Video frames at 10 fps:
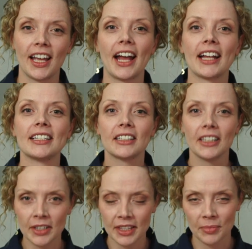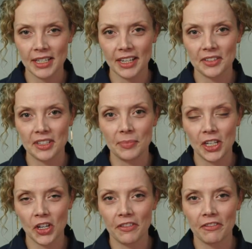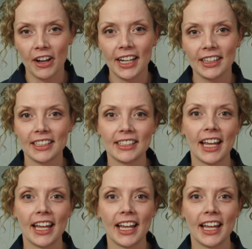at declaring themselves to be nonviolent,